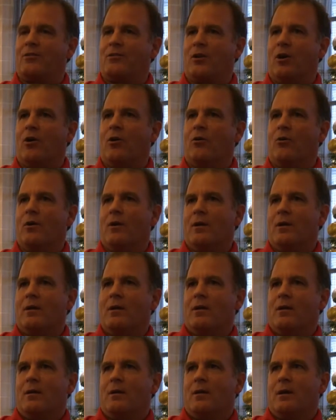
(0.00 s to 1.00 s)
So
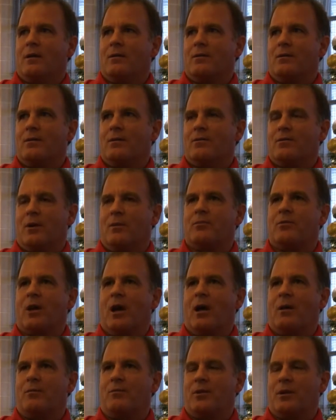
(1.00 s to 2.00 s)

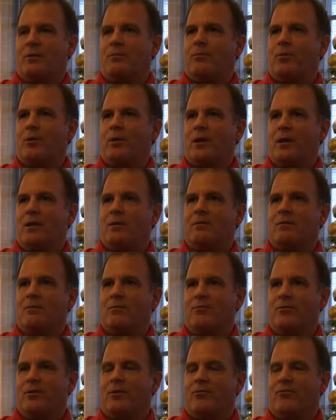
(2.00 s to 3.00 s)
sometimes he put in
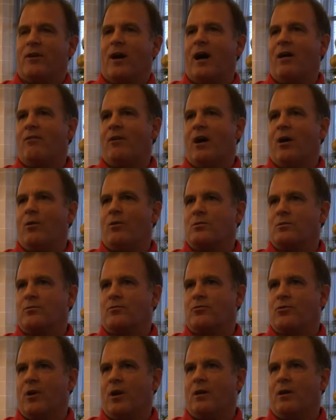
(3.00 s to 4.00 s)
the 5 hours
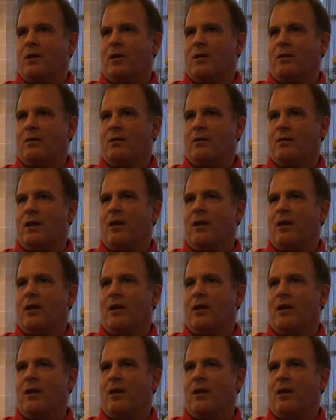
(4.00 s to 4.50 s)
of training